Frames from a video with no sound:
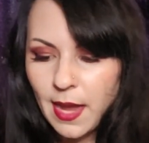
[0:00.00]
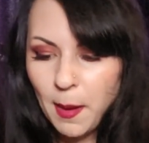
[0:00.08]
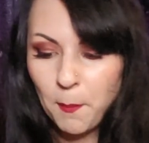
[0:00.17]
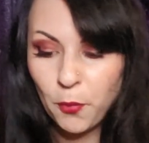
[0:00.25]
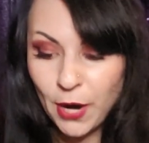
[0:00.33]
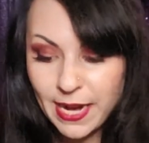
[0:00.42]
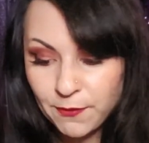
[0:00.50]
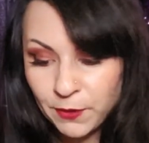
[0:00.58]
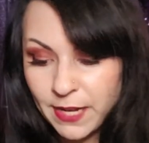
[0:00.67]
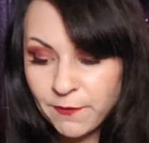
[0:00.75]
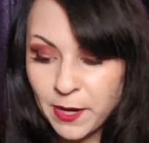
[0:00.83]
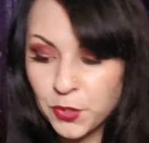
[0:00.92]

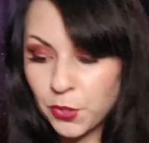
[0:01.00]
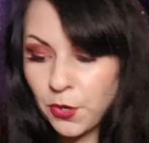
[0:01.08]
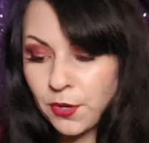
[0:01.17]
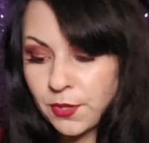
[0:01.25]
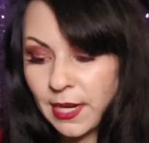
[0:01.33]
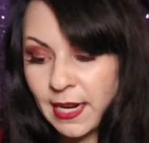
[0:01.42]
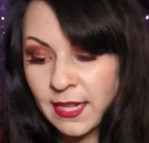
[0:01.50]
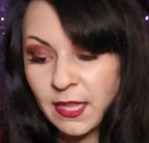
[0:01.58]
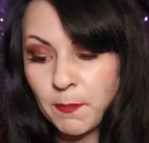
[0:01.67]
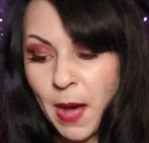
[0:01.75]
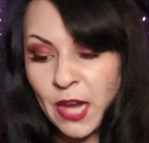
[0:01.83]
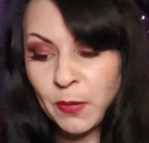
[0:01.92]
bravely ventures into the
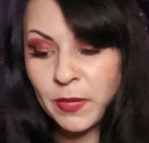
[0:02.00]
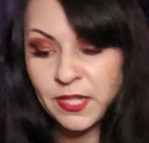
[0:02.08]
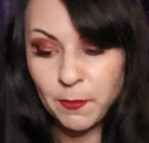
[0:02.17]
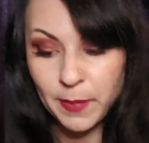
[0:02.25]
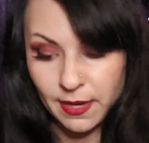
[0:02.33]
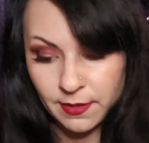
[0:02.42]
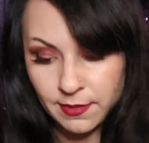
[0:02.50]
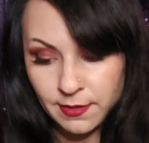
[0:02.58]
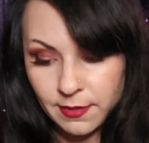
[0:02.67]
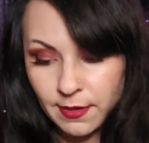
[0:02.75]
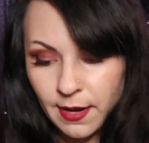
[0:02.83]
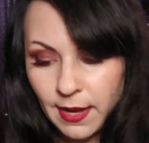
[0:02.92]
bottomless
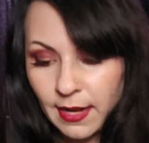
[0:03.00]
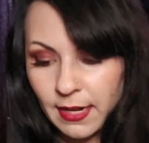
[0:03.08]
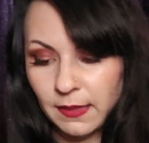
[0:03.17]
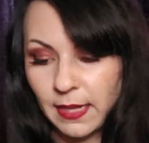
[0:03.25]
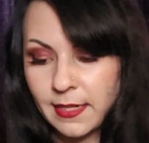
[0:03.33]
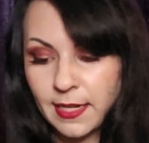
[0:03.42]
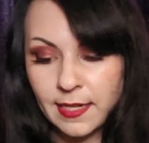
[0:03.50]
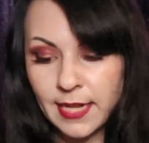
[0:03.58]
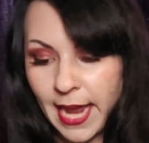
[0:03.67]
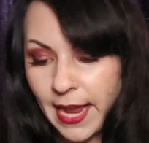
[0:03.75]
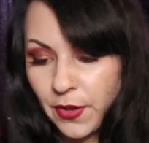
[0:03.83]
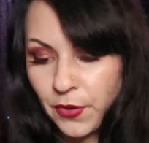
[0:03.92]
abyss, collecting
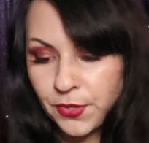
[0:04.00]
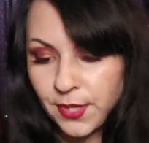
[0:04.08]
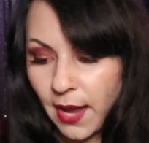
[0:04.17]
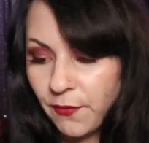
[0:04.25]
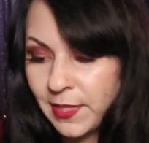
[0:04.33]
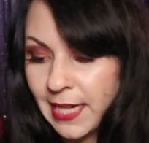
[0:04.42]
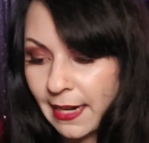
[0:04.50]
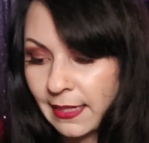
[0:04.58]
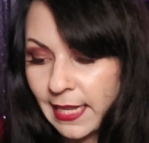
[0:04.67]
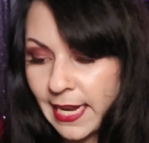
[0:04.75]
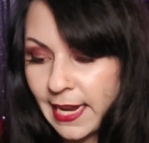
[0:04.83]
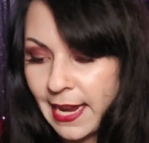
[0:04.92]
tales of
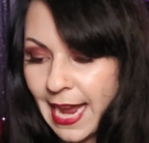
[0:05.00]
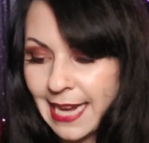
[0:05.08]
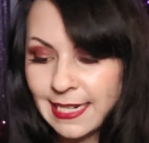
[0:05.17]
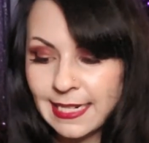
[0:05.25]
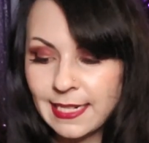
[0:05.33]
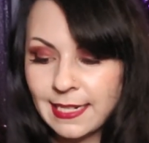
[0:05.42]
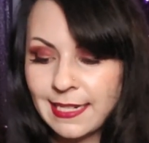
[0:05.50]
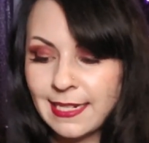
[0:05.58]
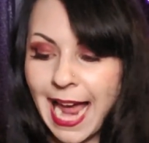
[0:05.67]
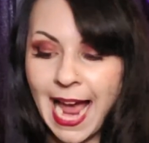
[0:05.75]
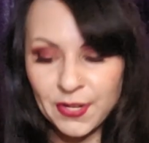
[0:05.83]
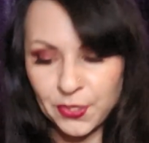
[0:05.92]
deadly and
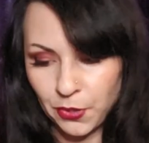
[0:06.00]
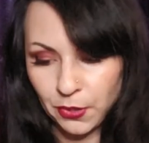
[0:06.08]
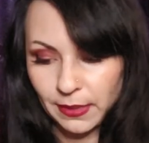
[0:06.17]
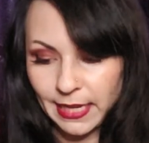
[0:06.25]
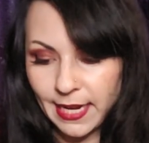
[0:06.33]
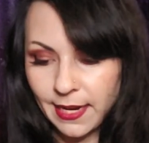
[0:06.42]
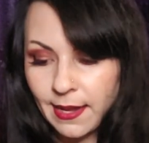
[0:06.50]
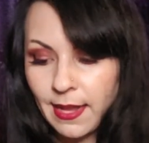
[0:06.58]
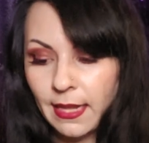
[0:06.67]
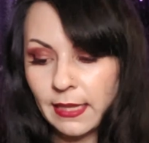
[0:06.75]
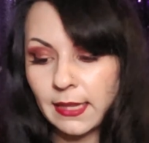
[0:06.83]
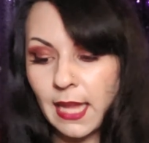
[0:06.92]
dastardly
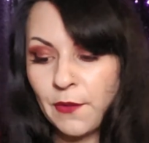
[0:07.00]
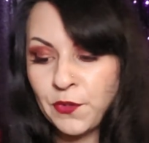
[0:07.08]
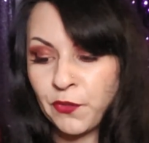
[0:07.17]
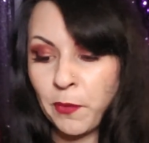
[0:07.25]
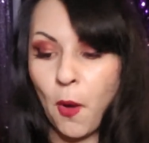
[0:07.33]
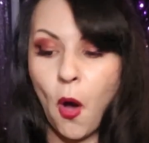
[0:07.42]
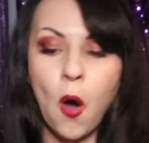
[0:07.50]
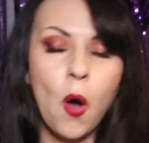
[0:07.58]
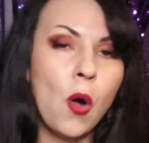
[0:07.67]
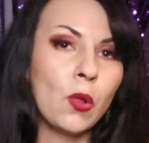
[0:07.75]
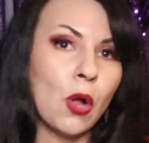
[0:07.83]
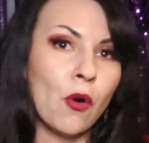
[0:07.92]
loves from
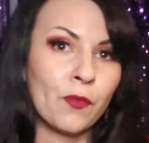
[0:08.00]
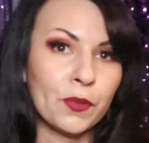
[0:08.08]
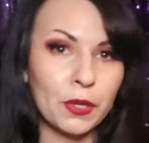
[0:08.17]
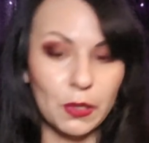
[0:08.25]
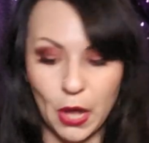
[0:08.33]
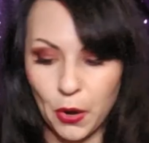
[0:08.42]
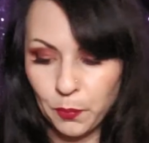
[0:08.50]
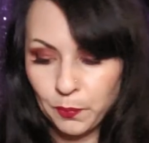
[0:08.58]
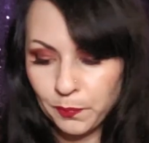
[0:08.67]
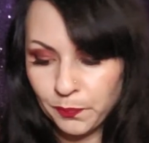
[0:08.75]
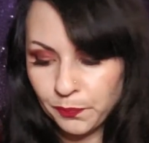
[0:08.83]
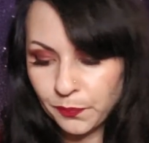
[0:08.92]
all over the globe.
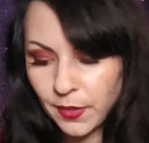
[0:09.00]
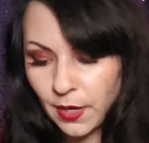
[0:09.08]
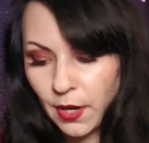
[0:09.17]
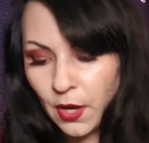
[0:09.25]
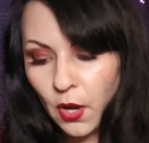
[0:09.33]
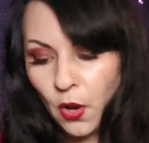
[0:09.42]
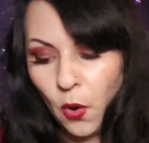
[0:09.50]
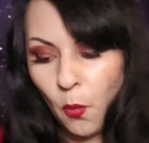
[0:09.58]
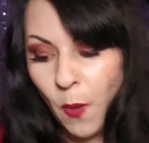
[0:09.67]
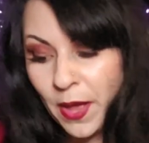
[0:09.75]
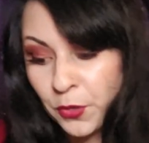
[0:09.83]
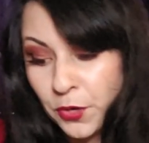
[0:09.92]

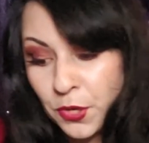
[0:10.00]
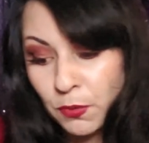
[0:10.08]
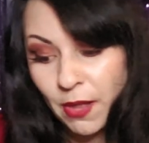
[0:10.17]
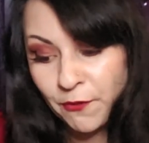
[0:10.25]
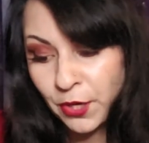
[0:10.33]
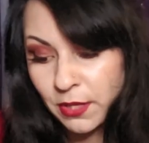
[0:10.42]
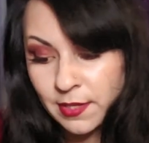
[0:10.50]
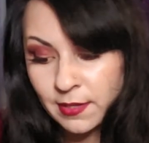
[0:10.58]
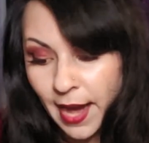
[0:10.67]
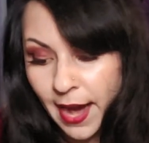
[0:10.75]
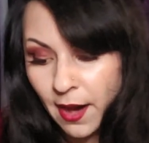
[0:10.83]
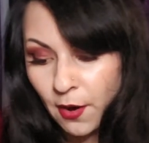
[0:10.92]
Whether you love a good
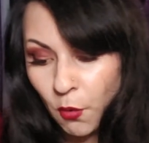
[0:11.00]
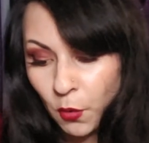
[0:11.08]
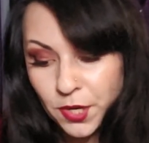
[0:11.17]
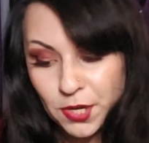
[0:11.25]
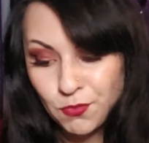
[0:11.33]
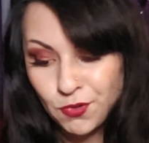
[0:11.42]
scare or you